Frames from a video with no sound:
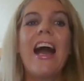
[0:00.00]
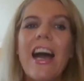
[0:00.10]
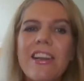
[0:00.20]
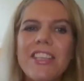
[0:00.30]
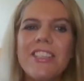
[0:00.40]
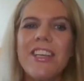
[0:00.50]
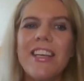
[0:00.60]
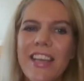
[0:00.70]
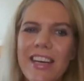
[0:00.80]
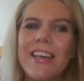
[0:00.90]
How did you
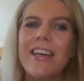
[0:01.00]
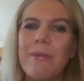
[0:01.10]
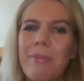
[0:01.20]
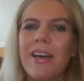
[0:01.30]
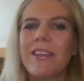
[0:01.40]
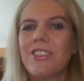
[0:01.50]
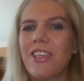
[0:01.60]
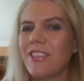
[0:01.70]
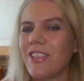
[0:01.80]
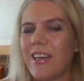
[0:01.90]
hear about
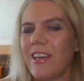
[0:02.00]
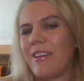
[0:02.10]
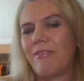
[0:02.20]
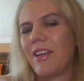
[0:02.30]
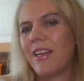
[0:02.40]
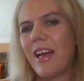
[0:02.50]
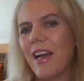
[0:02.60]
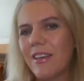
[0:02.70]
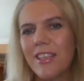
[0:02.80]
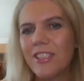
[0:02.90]
Change Your Life, and
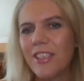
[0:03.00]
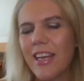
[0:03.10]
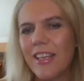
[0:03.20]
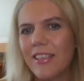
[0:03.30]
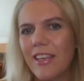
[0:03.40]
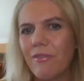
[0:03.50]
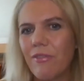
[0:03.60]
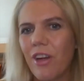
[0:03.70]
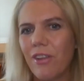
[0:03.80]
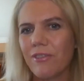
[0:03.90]
how did you get
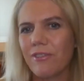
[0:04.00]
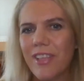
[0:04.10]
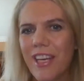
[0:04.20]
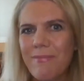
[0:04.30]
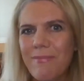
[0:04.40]
involved?